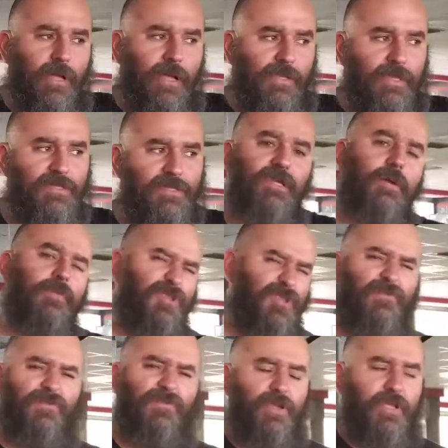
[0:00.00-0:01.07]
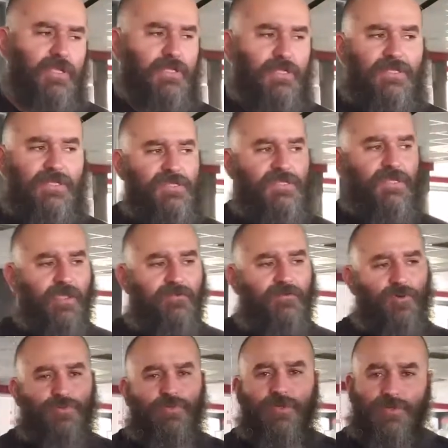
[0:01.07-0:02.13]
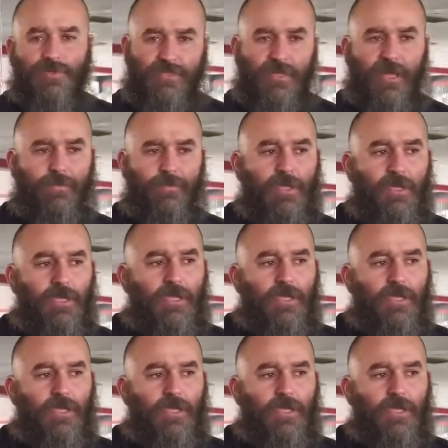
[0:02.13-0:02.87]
I can't say I'm suffering. It doesn't like force me to stop.